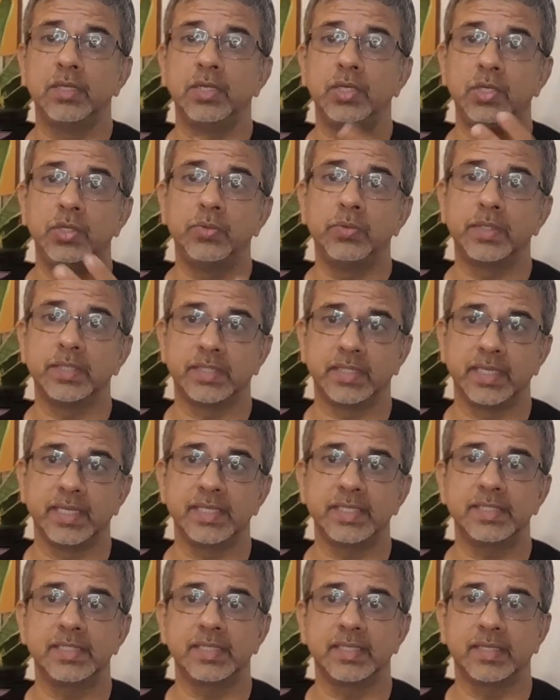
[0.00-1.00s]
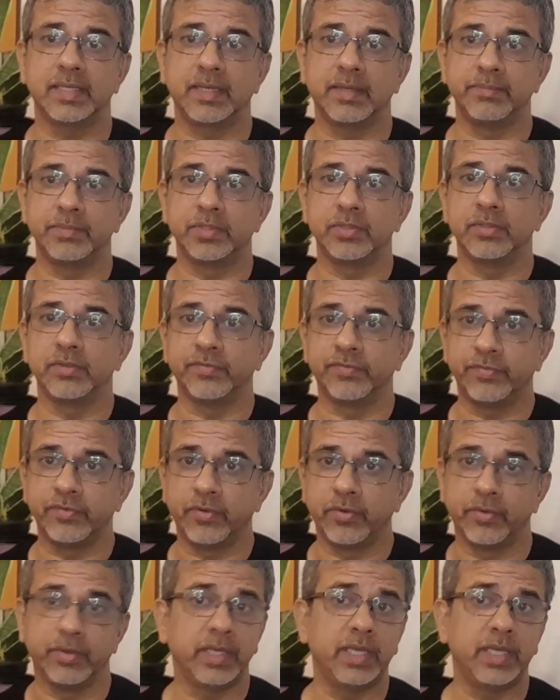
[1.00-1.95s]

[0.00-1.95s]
newer things come to the fore,